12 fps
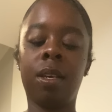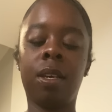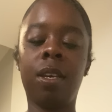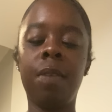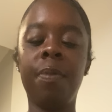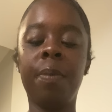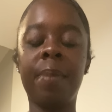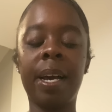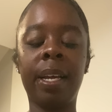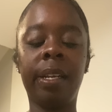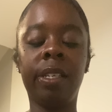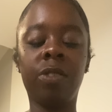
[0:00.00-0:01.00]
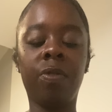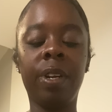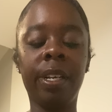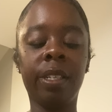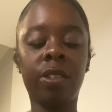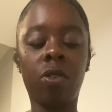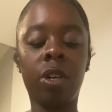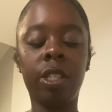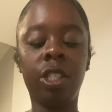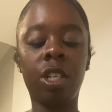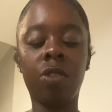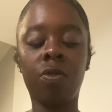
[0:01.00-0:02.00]
keep in mind these readings are
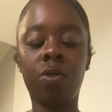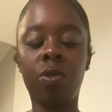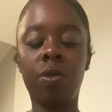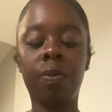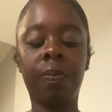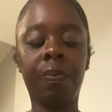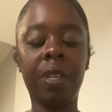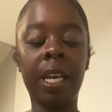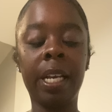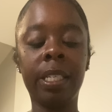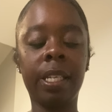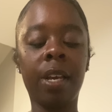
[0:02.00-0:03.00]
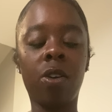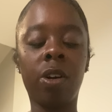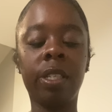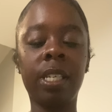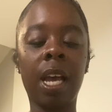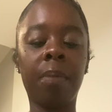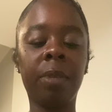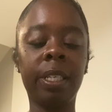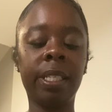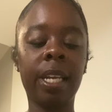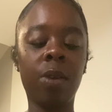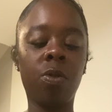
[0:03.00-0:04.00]
general as they are timeless
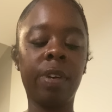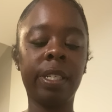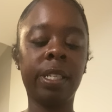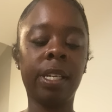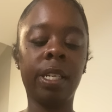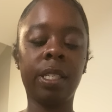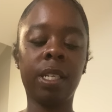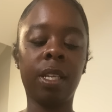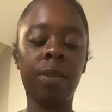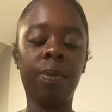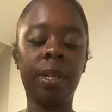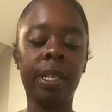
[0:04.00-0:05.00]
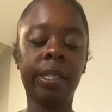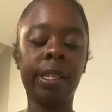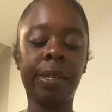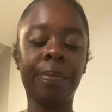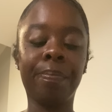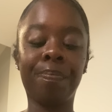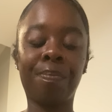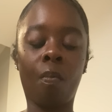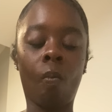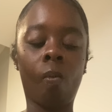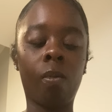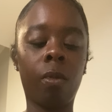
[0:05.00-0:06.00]
take what resonates and leave it doesn't
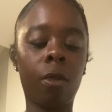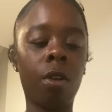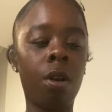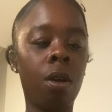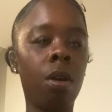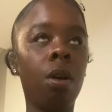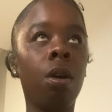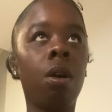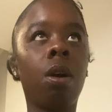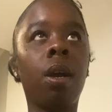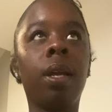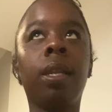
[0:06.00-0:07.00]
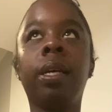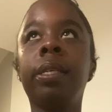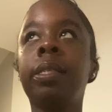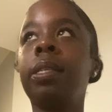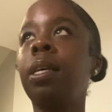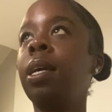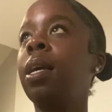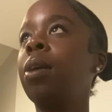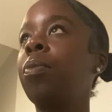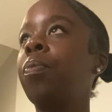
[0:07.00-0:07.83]
all right let's see